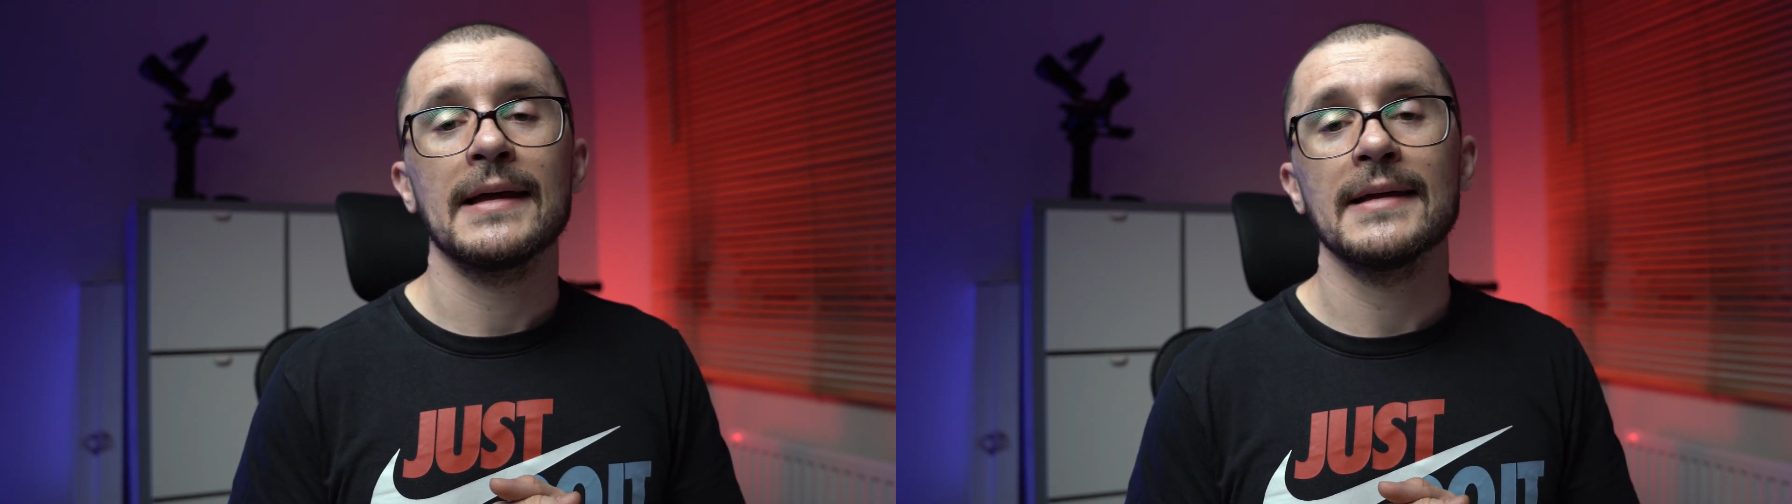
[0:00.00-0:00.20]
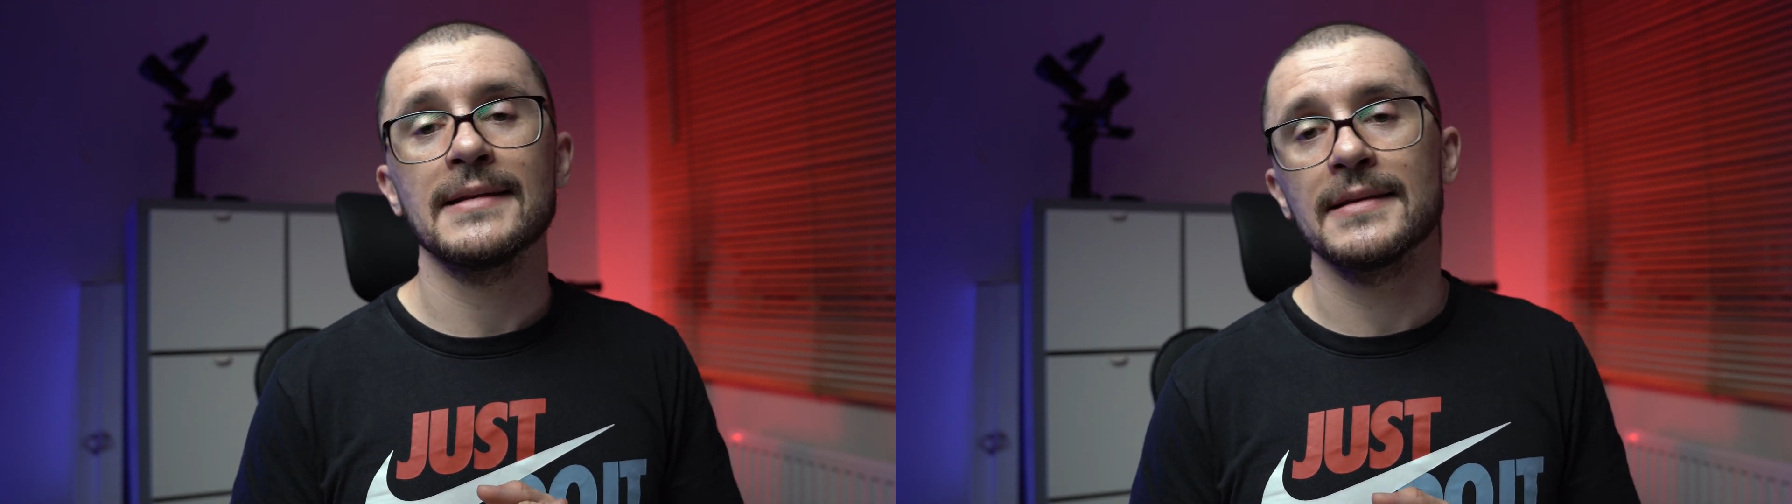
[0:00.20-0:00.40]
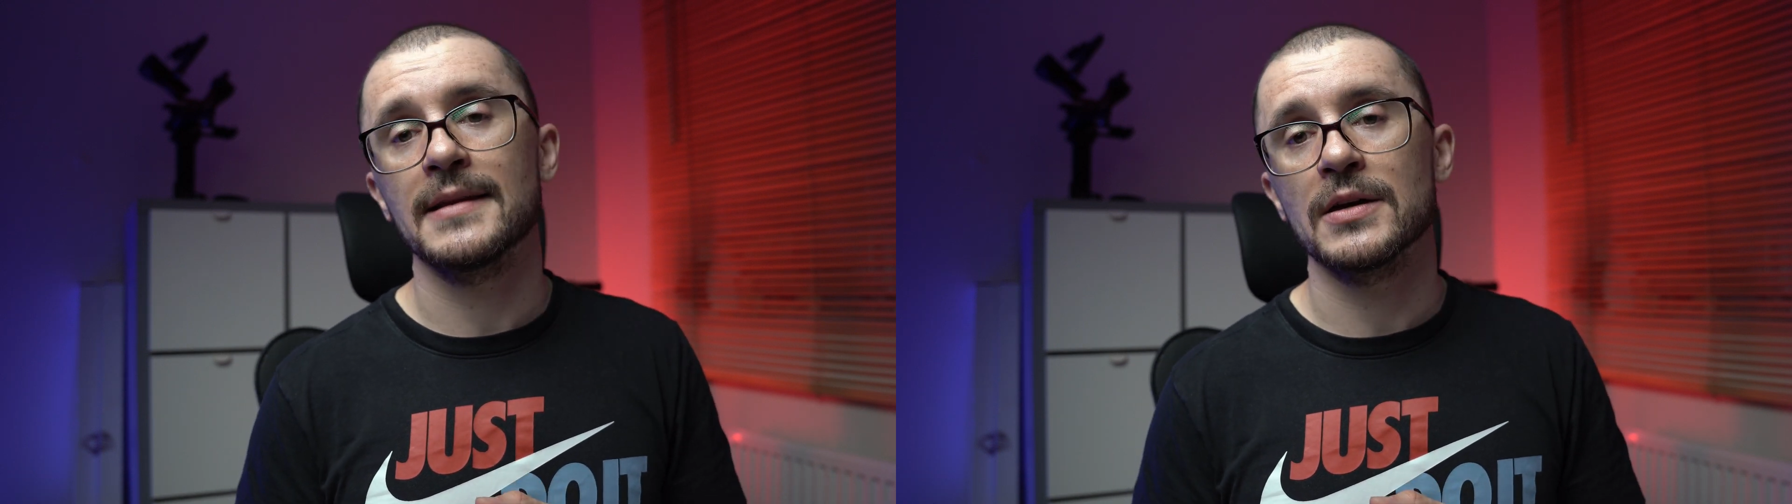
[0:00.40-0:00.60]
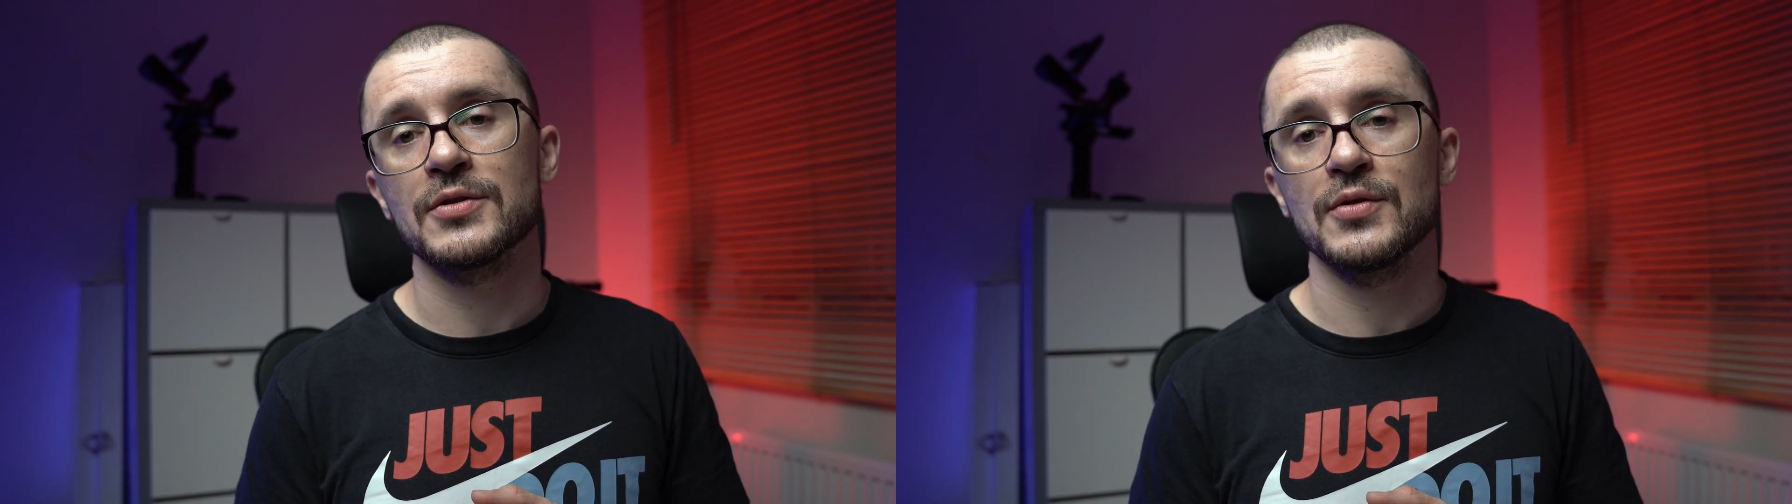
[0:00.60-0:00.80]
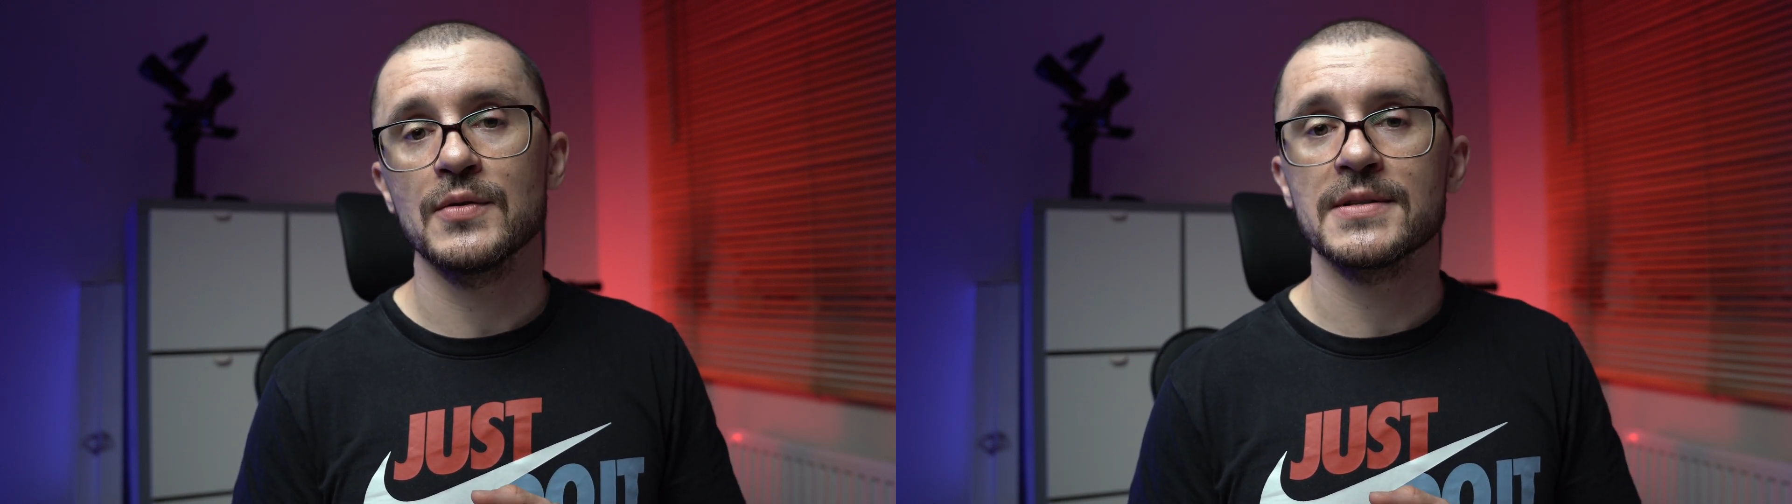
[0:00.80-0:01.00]
get in
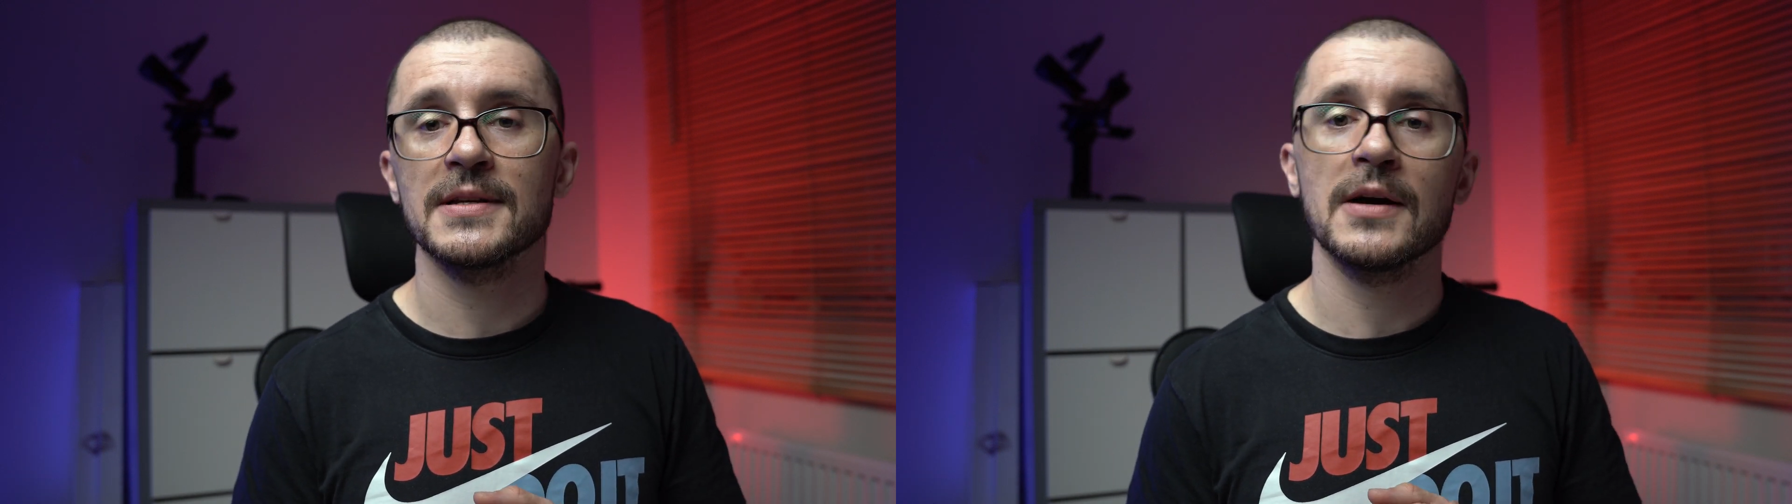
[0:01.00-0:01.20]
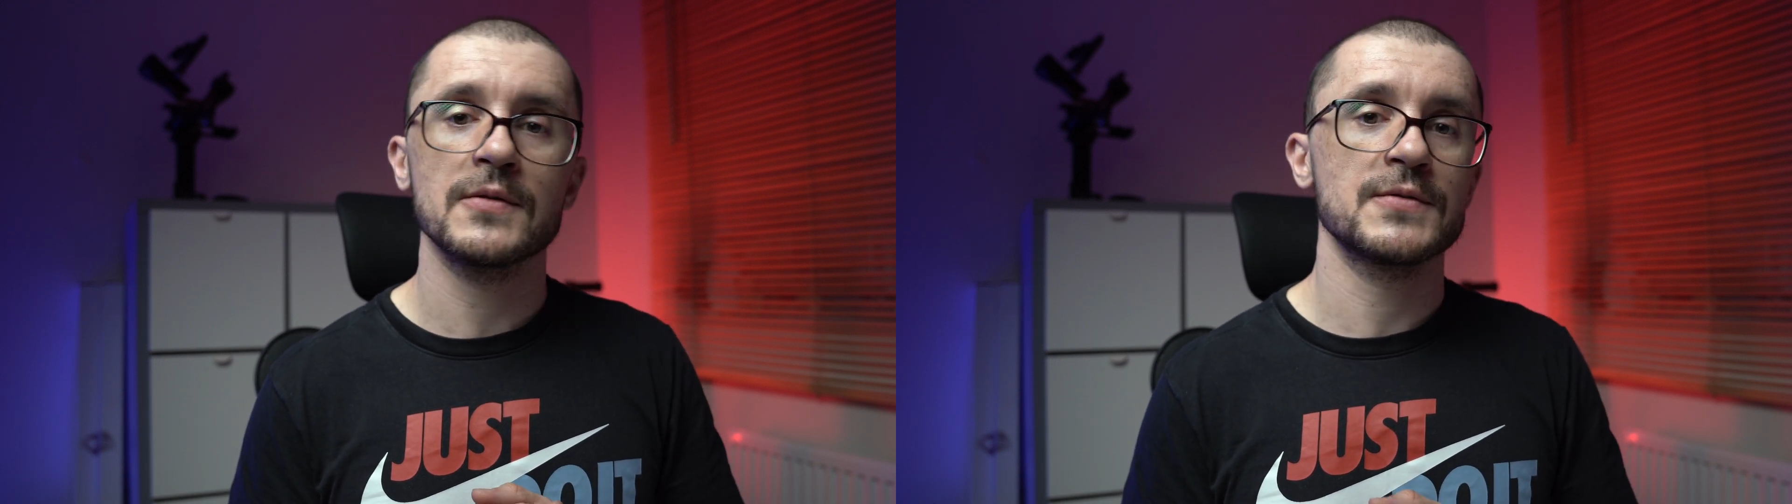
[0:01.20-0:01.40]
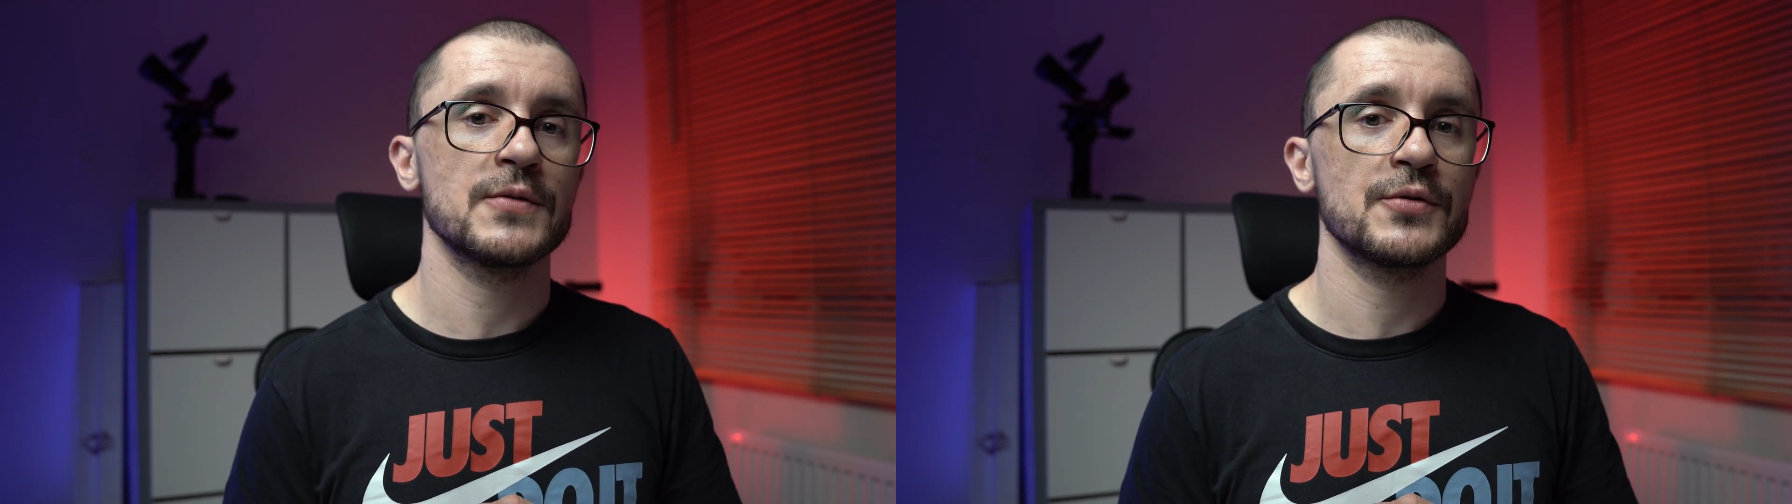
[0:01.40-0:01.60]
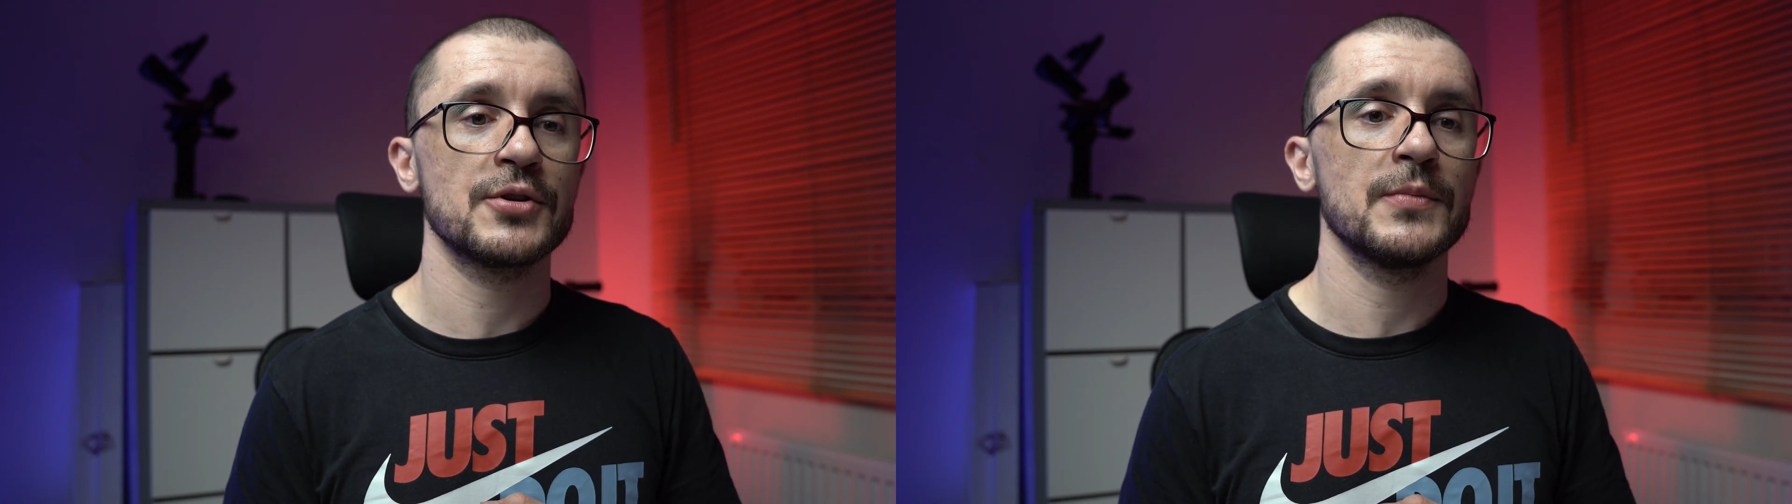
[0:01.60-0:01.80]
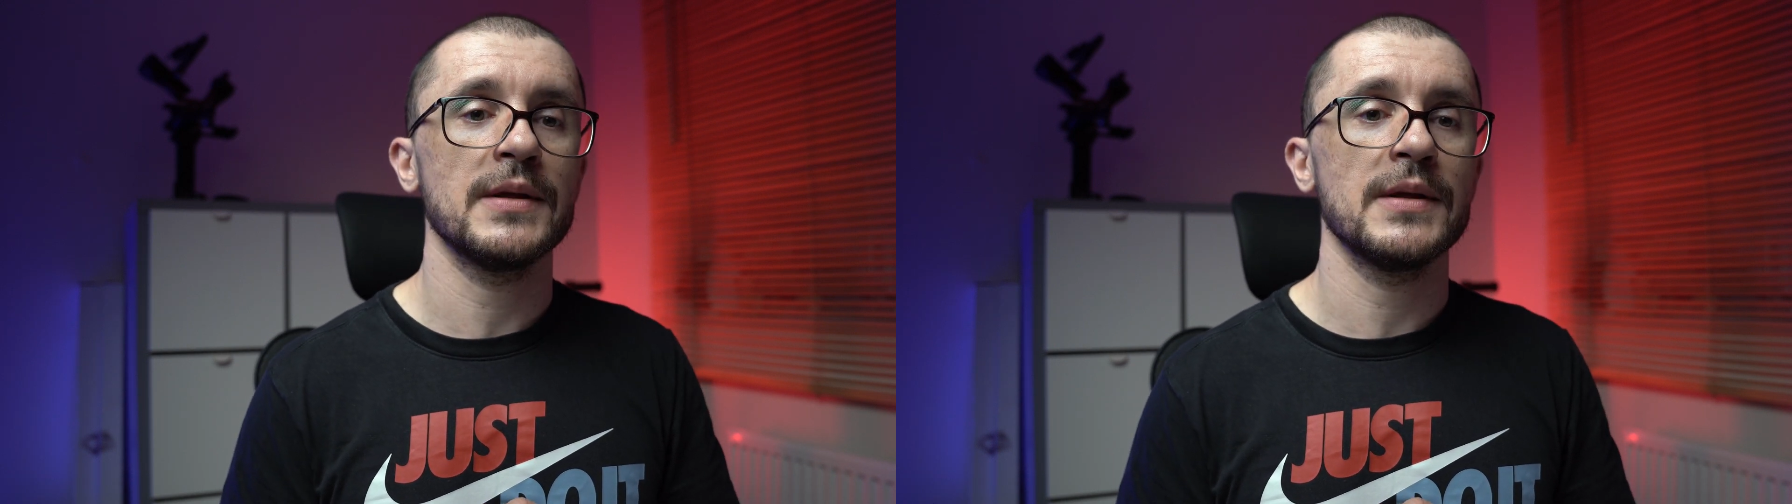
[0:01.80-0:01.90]
touch using our social